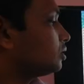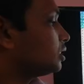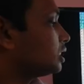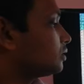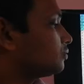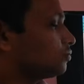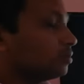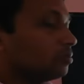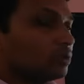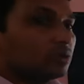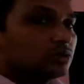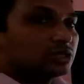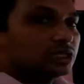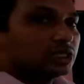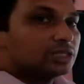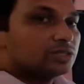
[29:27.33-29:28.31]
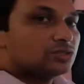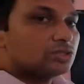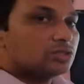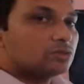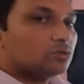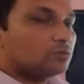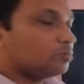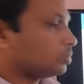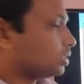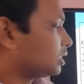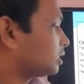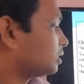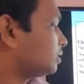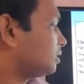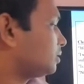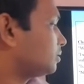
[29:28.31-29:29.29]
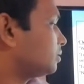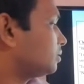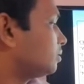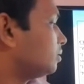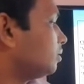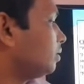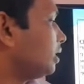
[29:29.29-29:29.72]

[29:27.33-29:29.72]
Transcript: transform or changed into past tense.